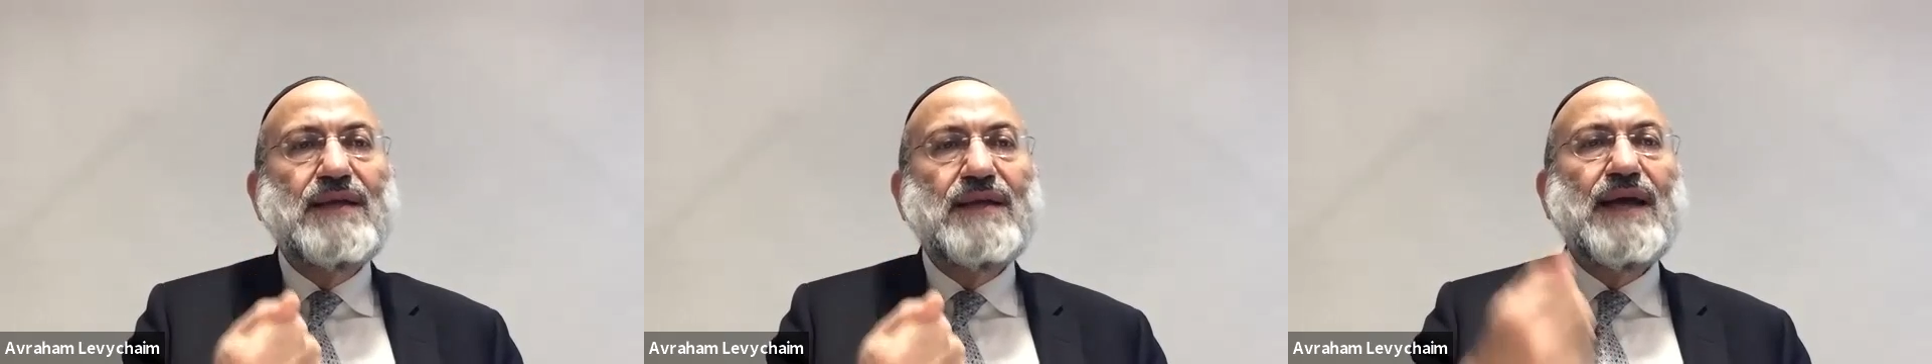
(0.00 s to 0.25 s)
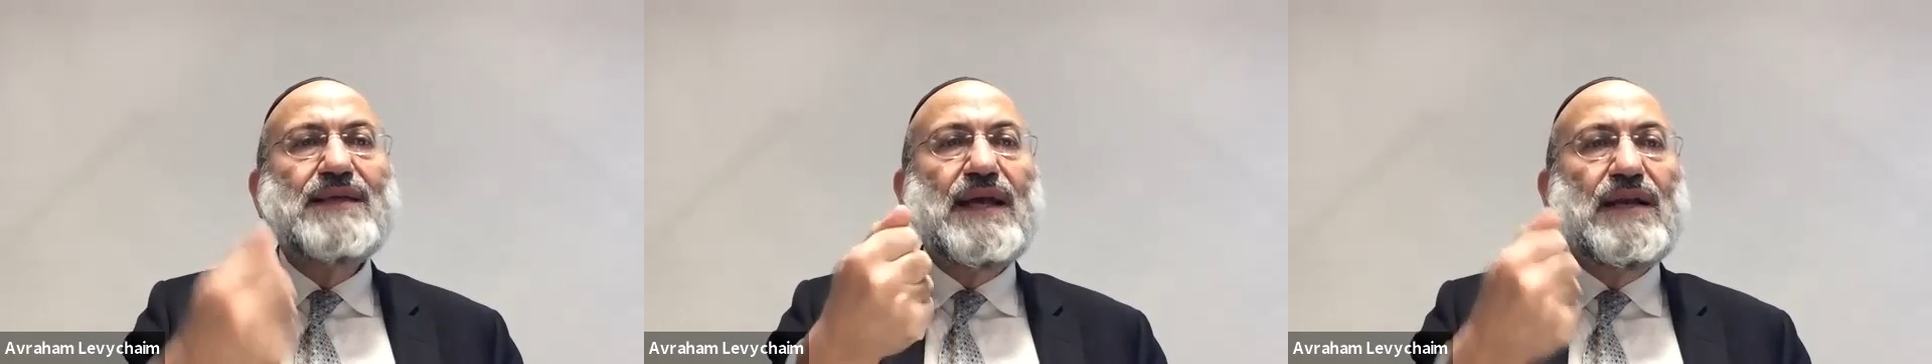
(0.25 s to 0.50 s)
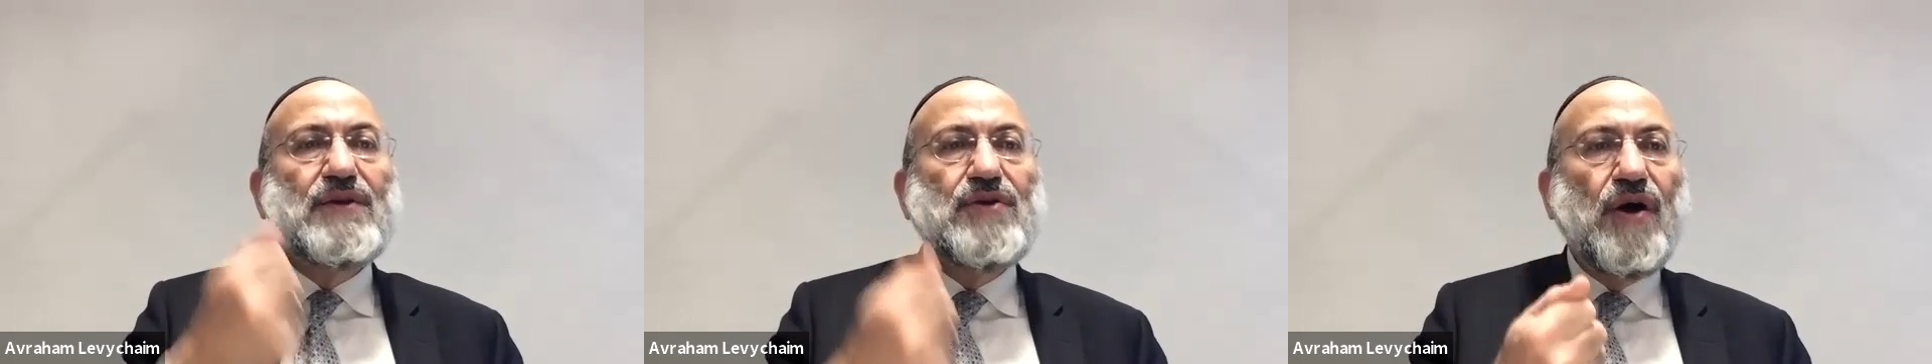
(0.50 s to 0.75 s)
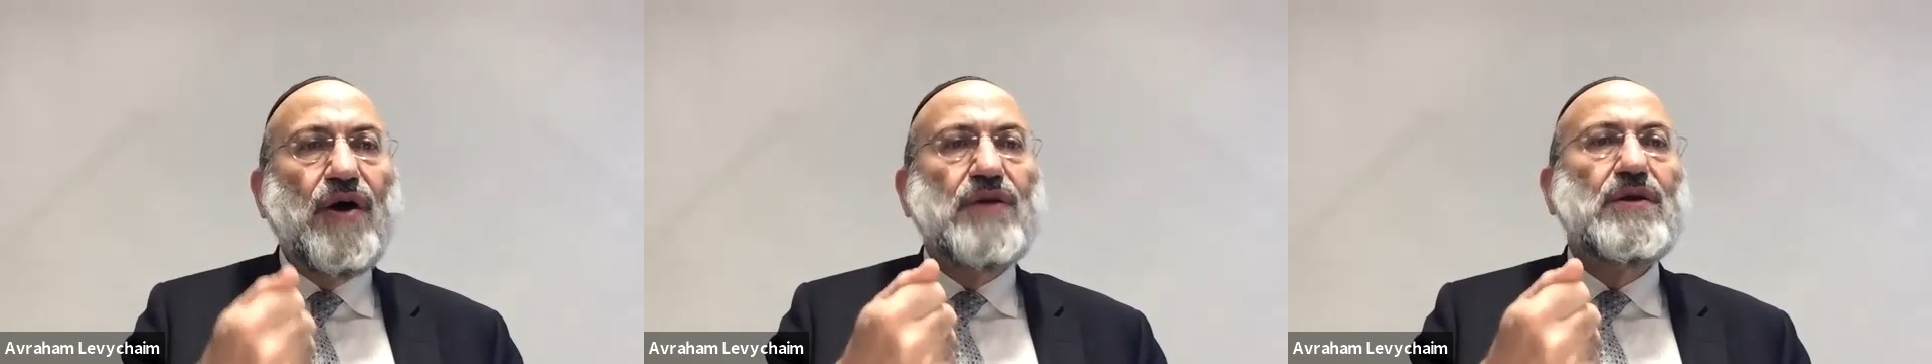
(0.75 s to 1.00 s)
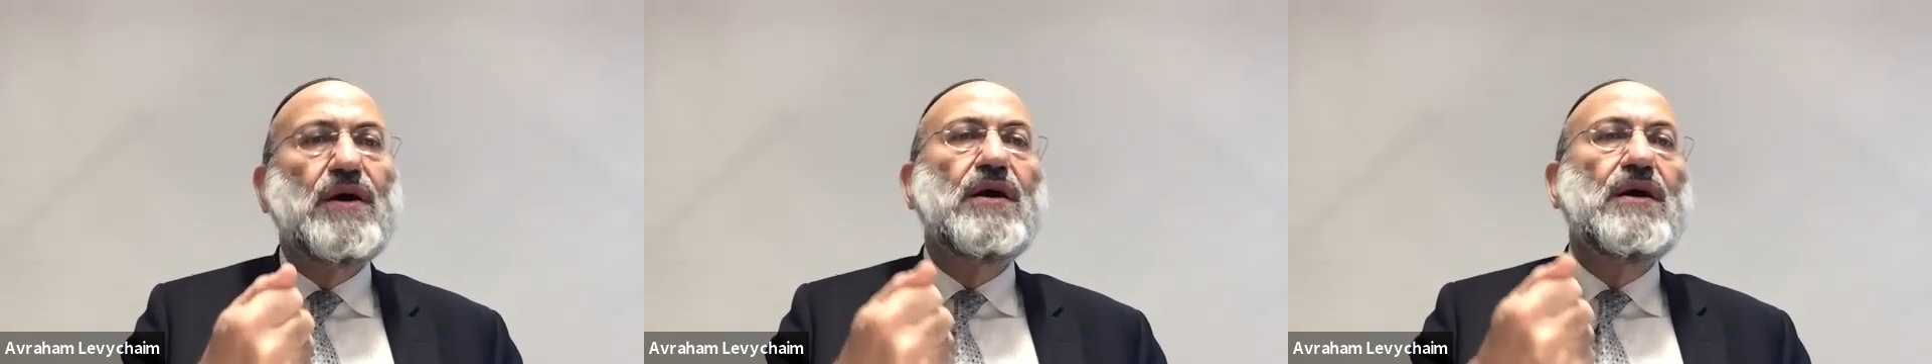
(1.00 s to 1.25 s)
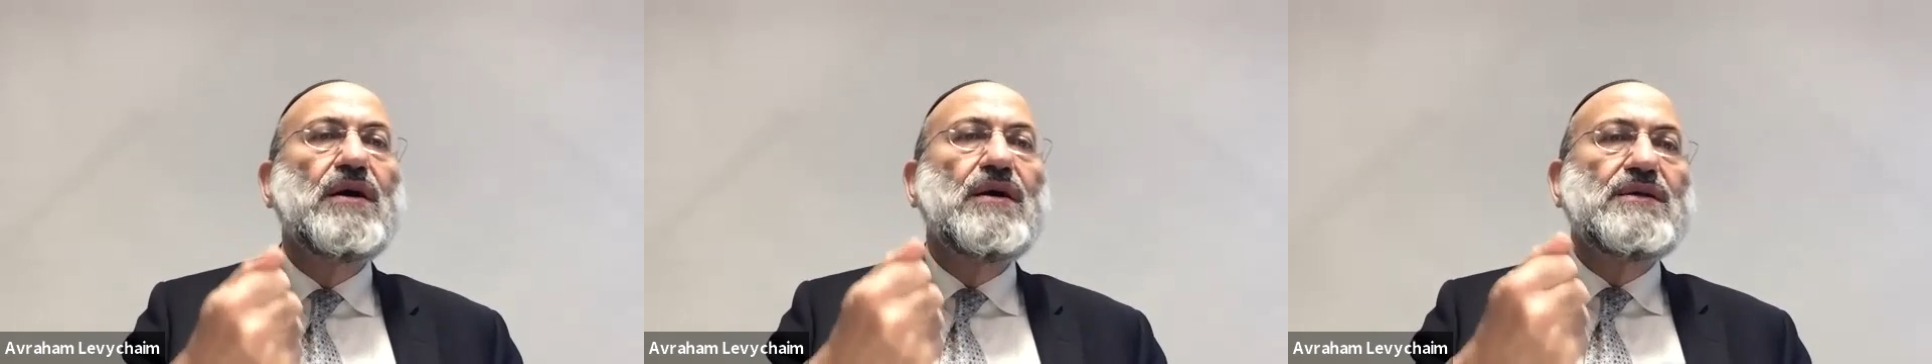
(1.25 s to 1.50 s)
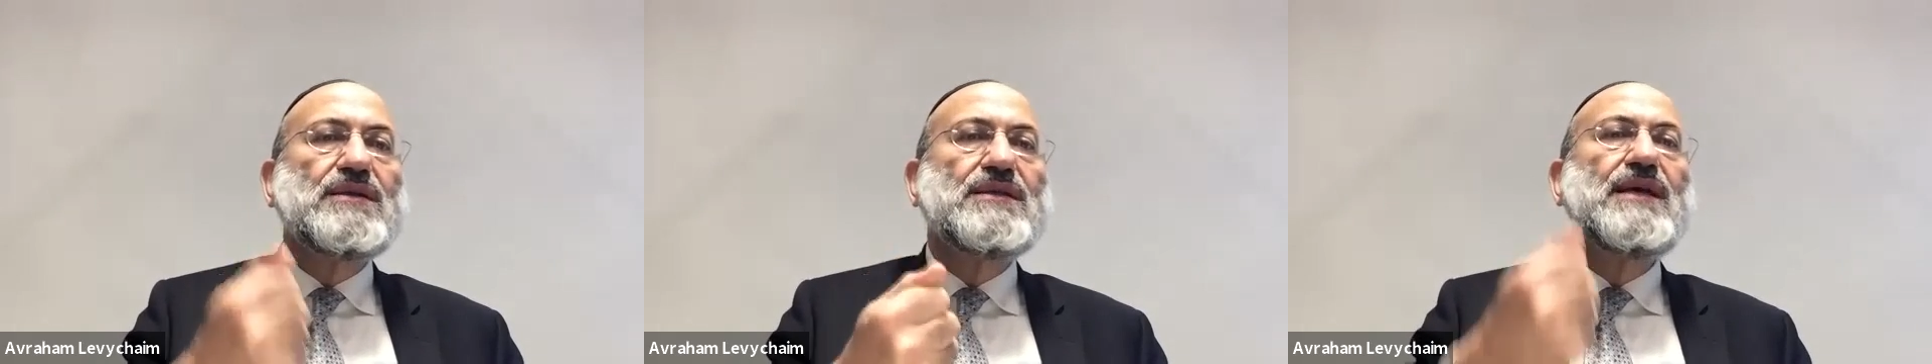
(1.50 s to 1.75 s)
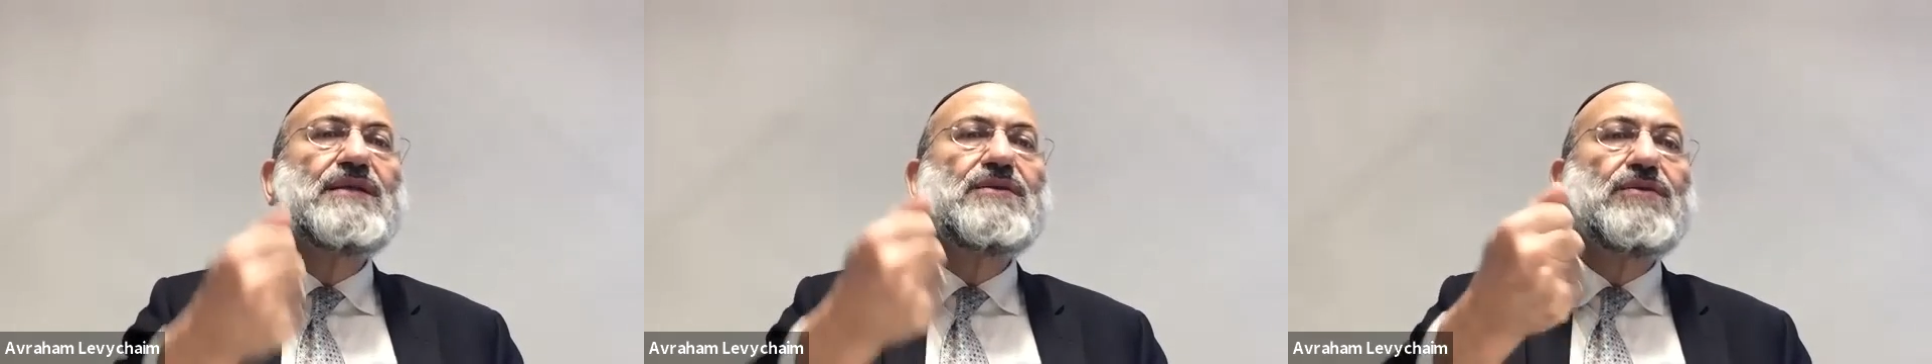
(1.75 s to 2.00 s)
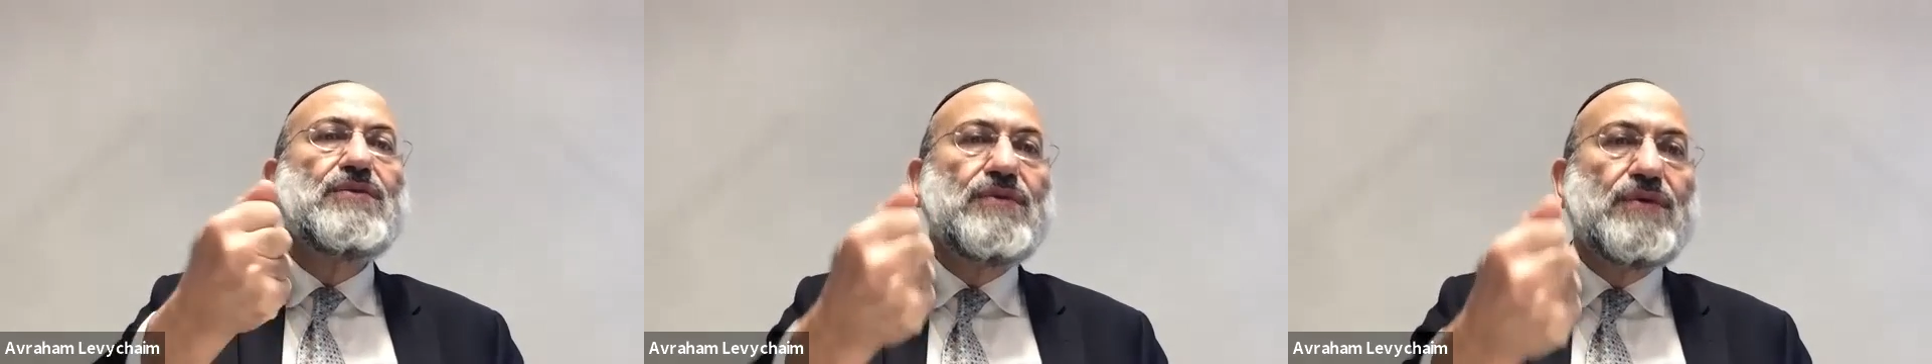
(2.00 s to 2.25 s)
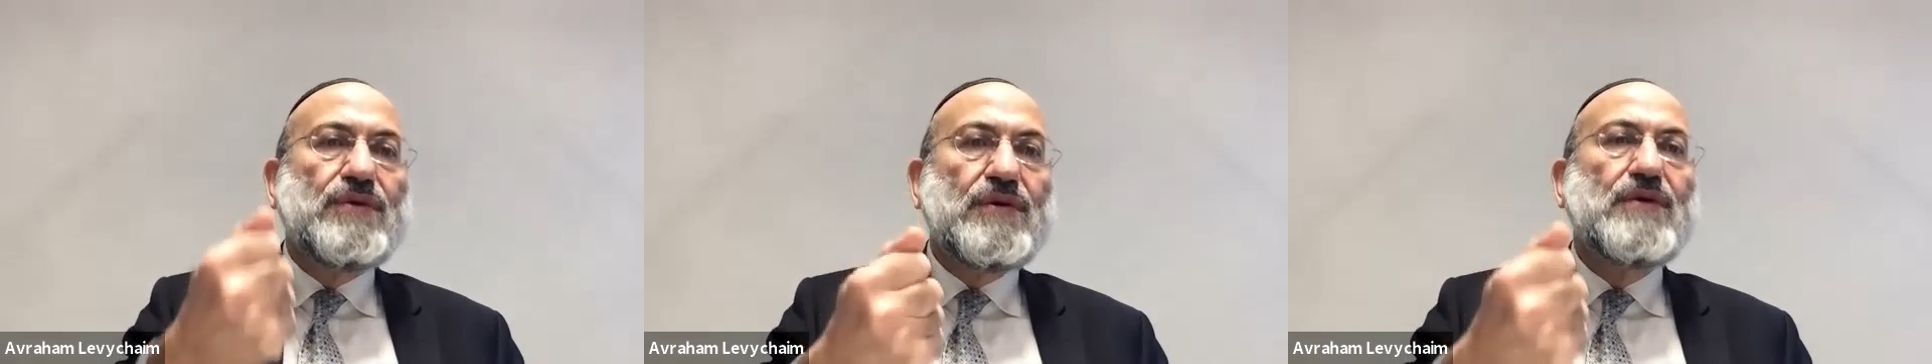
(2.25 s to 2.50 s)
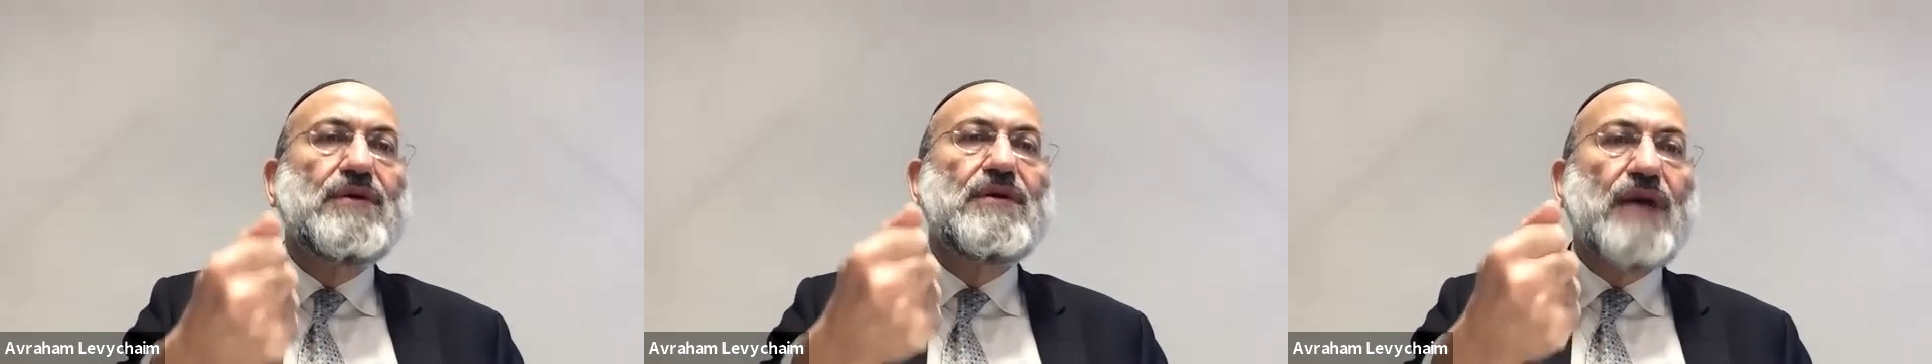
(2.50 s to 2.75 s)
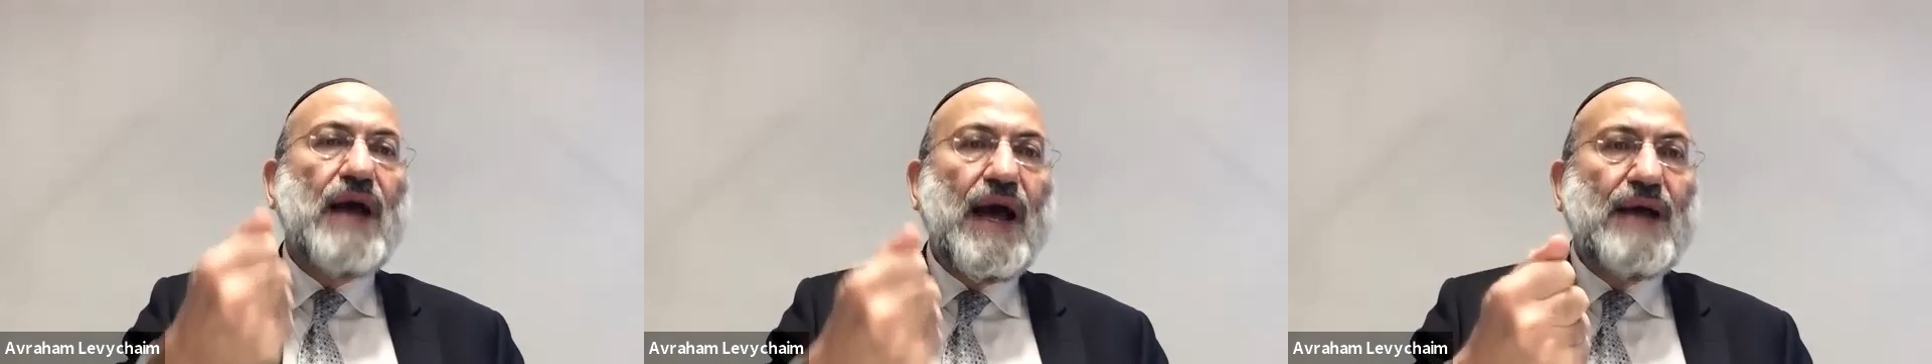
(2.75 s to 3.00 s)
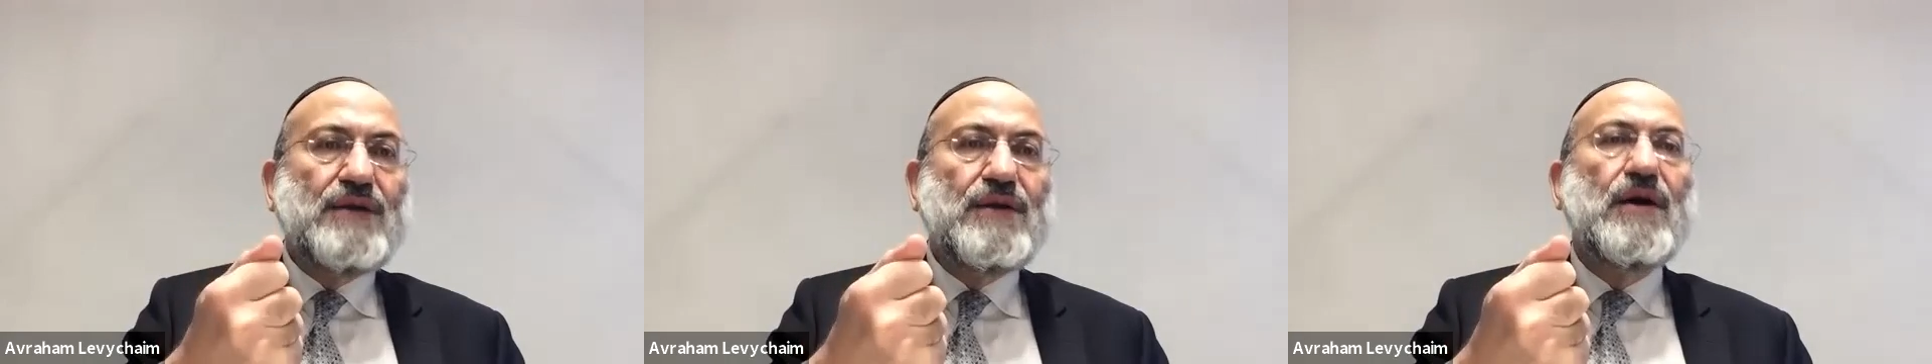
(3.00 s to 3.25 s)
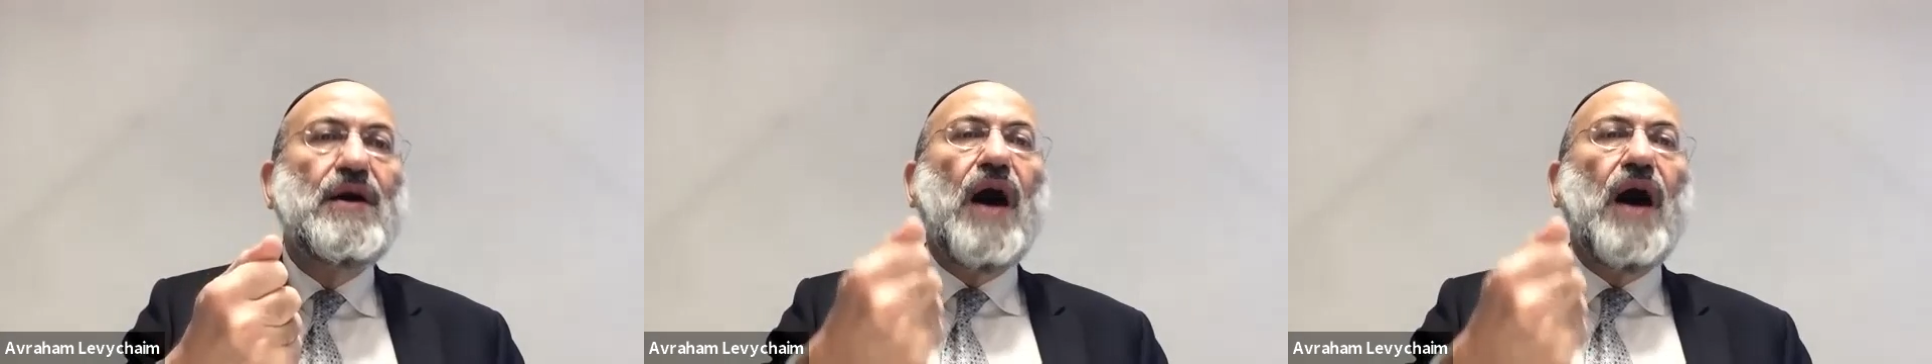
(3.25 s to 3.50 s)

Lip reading: Like Elkanah said to Hannah,